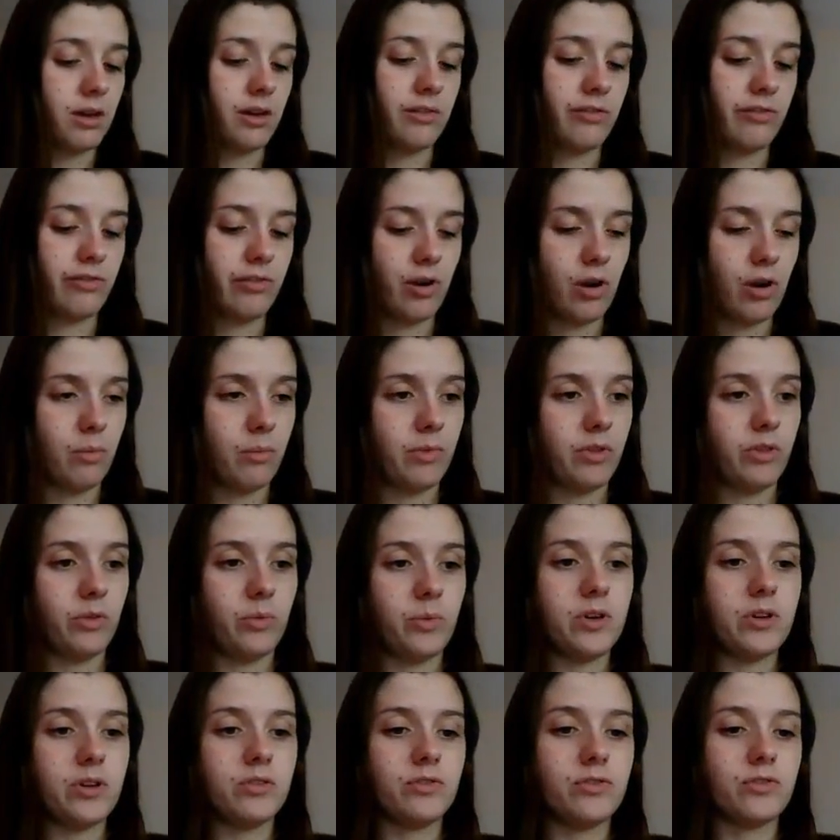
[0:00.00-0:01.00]
from the
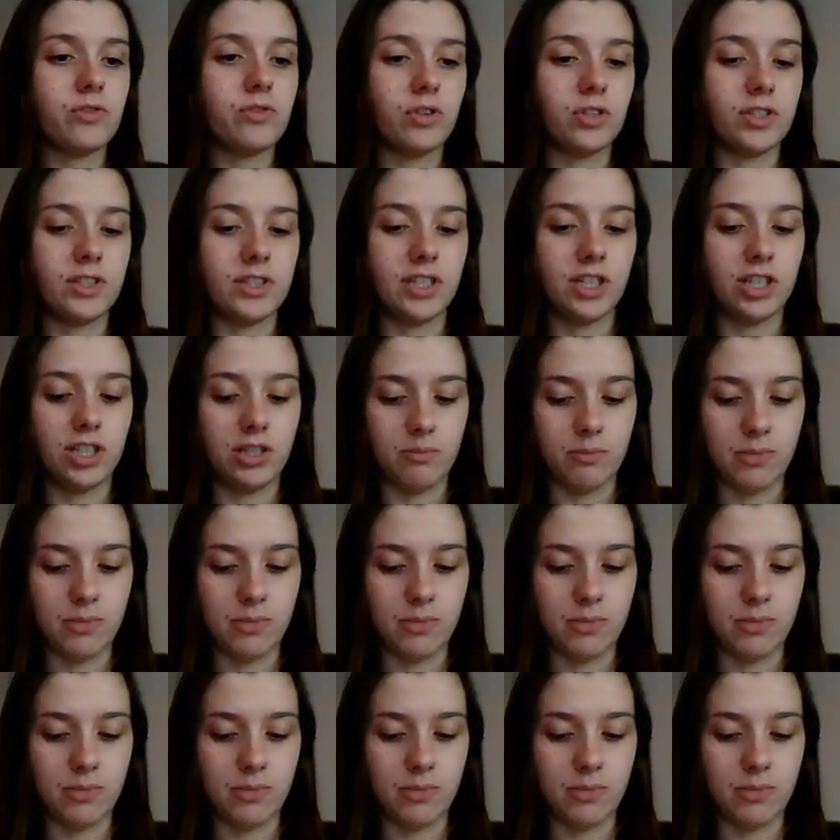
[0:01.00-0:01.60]
World of Cross Stitching